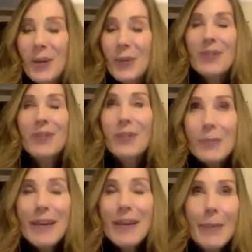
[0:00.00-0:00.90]
so as soon as
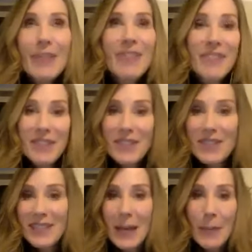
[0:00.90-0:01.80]
Becoming Fierce
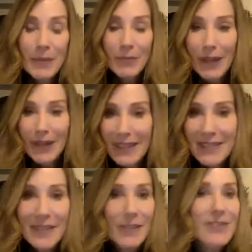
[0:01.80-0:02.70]
is up and
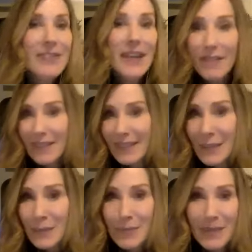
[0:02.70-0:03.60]
running, there'll
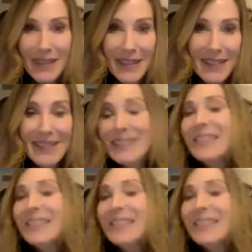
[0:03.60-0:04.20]
definitely be